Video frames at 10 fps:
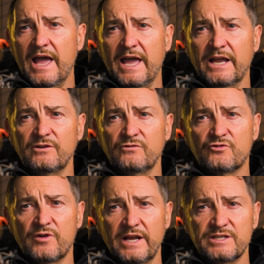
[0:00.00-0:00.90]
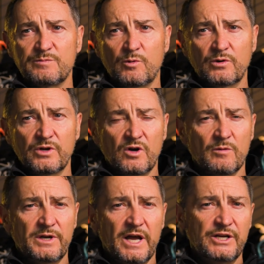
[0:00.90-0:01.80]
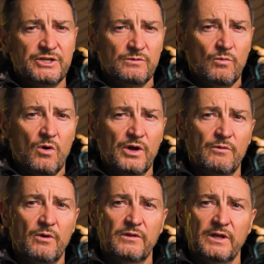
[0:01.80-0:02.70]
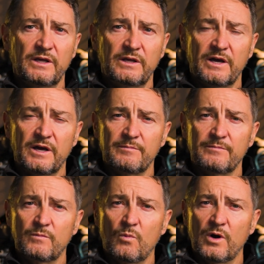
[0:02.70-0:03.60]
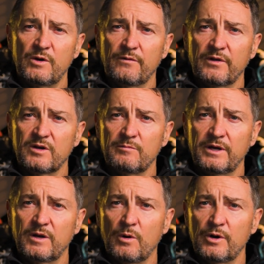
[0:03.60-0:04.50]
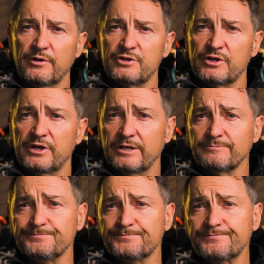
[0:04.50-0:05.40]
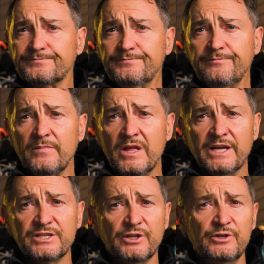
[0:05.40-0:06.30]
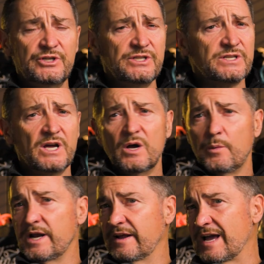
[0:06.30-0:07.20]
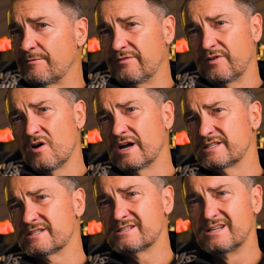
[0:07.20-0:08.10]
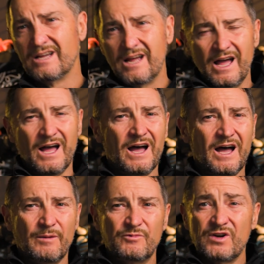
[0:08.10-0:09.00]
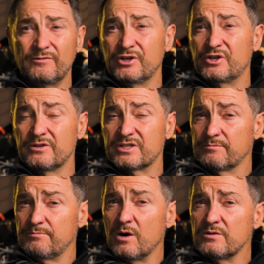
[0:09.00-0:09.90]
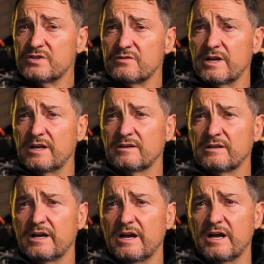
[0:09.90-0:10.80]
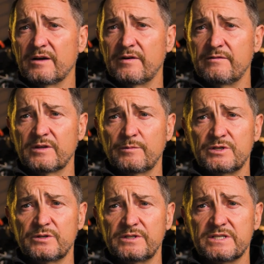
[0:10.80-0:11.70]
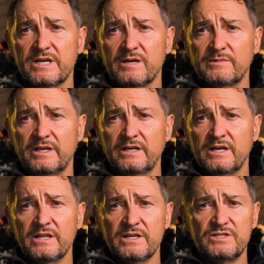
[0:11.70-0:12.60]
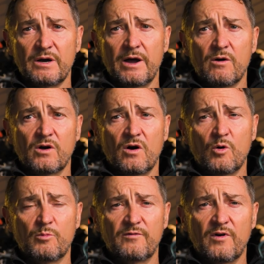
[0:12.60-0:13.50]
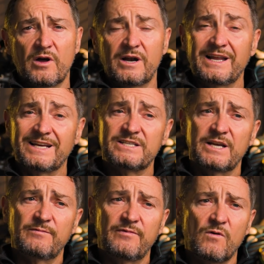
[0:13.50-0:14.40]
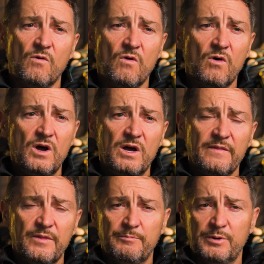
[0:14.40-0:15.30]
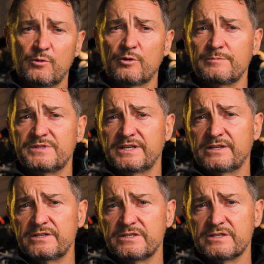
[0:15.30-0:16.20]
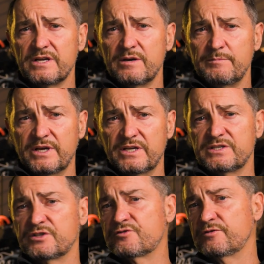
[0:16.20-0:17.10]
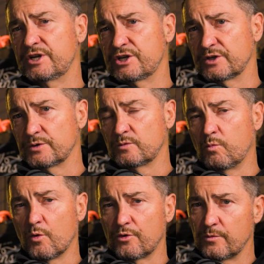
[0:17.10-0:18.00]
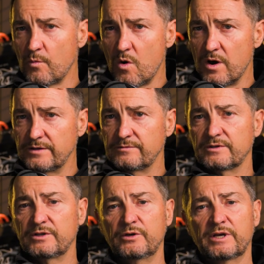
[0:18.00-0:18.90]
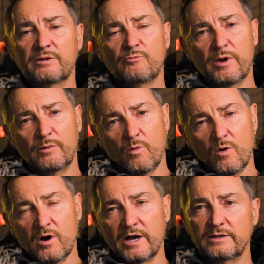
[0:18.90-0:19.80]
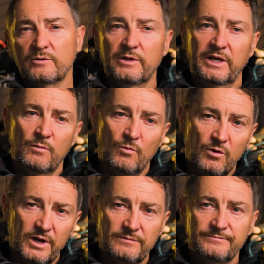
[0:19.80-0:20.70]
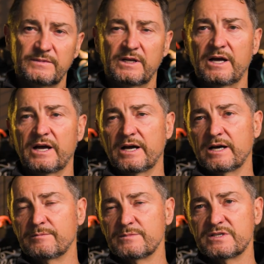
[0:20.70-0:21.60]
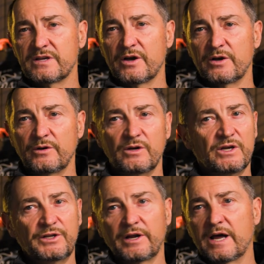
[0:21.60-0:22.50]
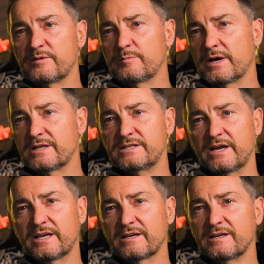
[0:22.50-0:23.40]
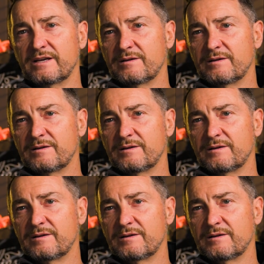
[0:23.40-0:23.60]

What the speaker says: And transport and accommodation while you're on the Camino, while you're on the journey. Exclusions: we don't cover flights. Travel insurance compulsory. Everything we do in this company. There's no alcohol provided except for the pilgrims' dinners because it's traditional water and wine. You get red wine or you get water. So you don't have to partake.